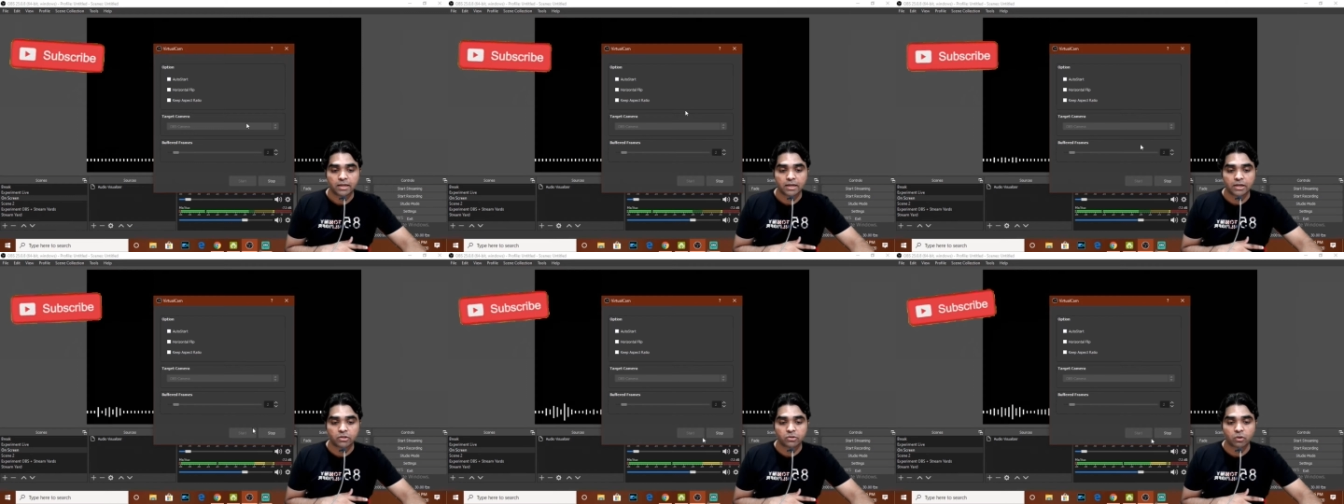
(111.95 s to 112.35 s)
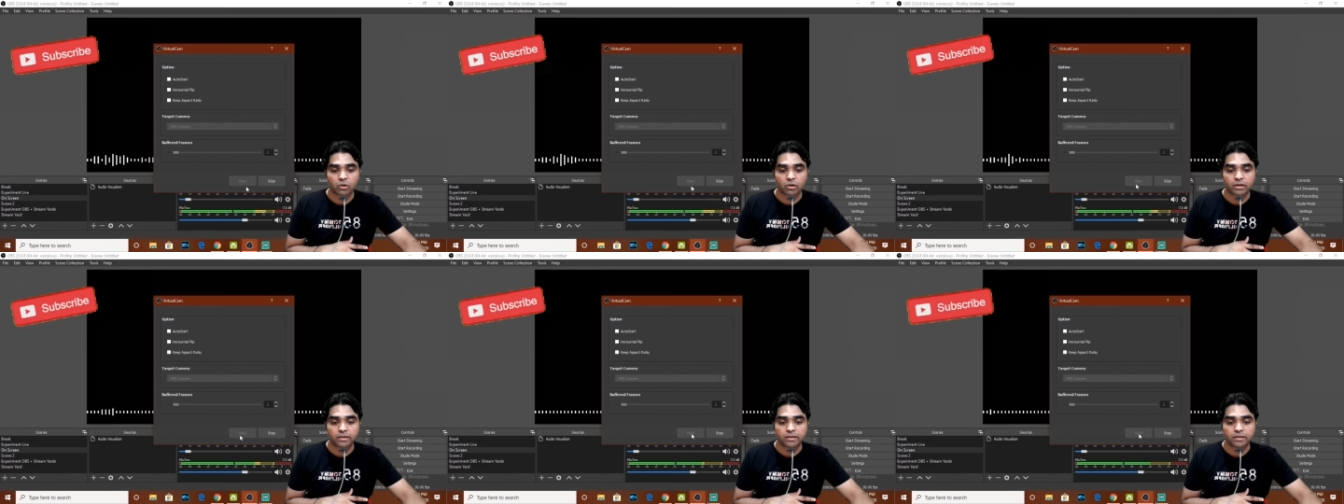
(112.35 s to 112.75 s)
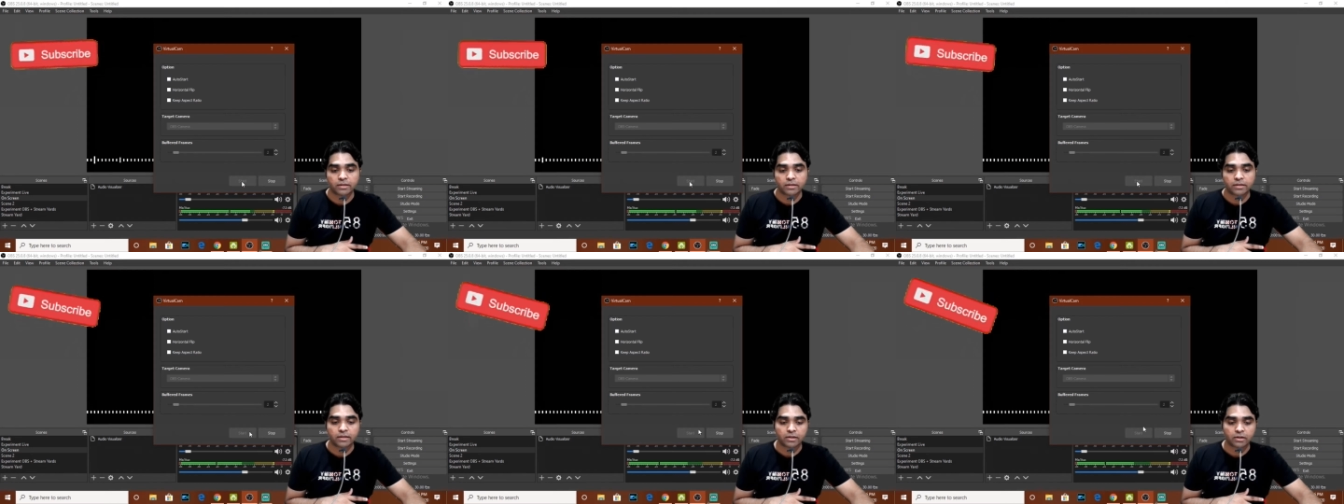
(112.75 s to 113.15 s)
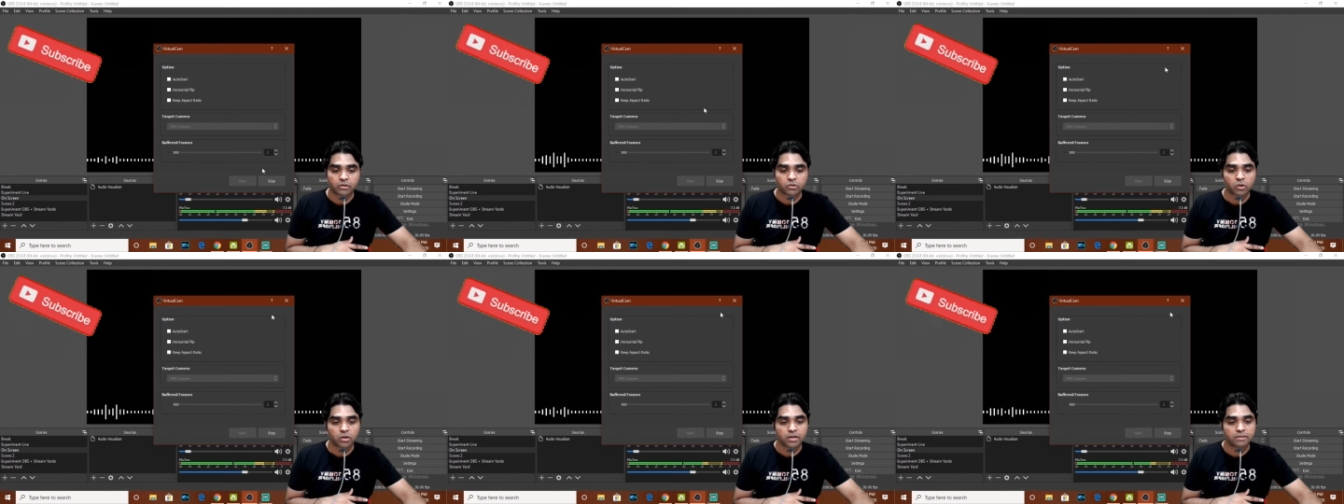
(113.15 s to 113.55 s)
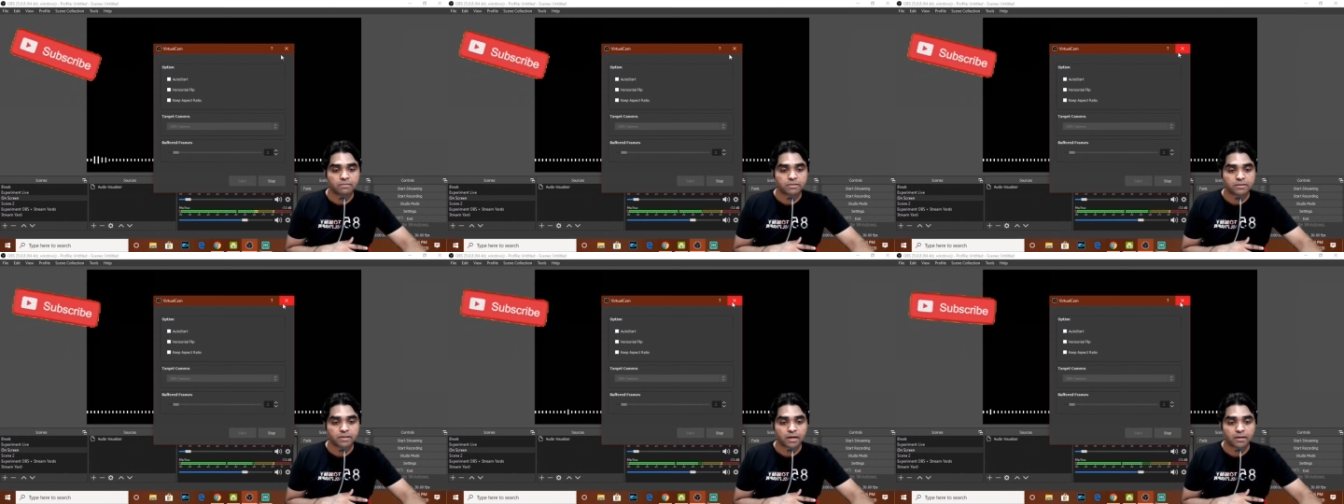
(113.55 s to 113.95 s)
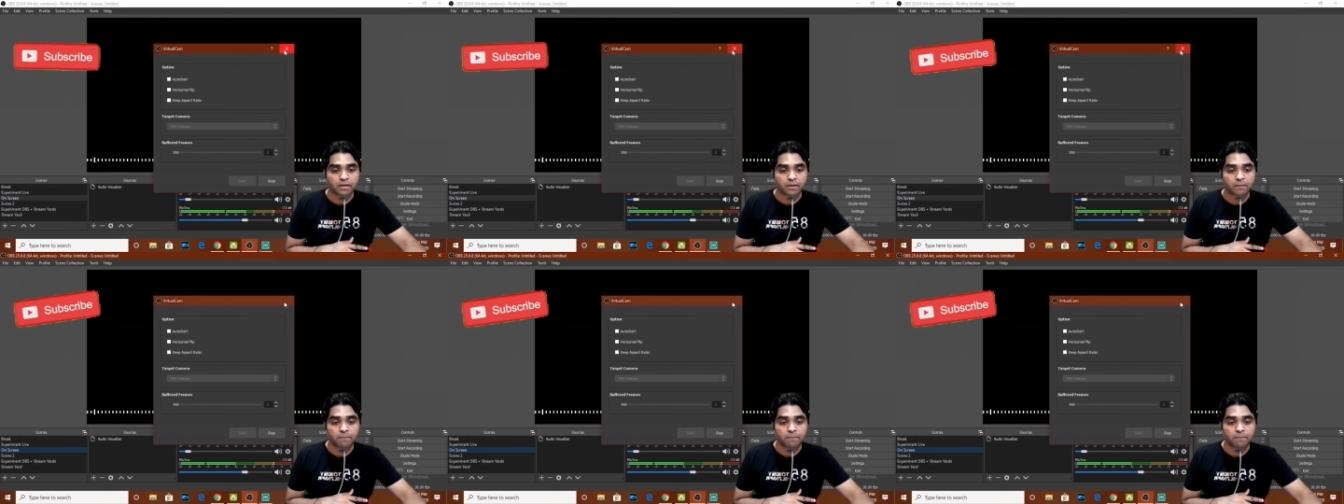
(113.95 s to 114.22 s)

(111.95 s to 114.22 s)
it is already there it is already started